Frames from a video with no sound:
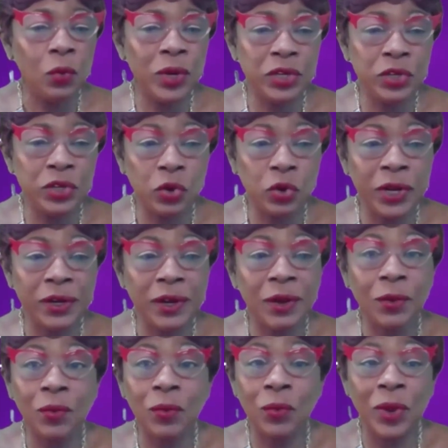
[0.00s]
We do it
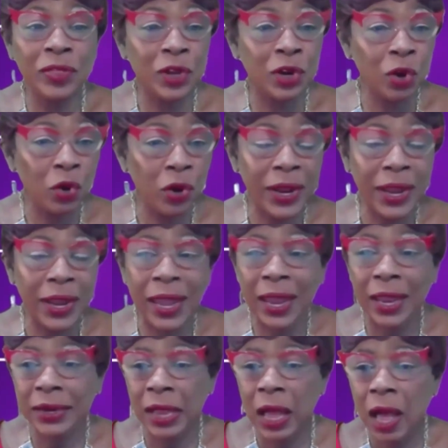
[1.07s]
with glory
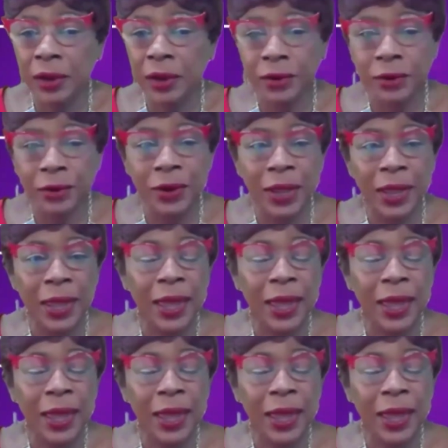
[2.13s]
and honor.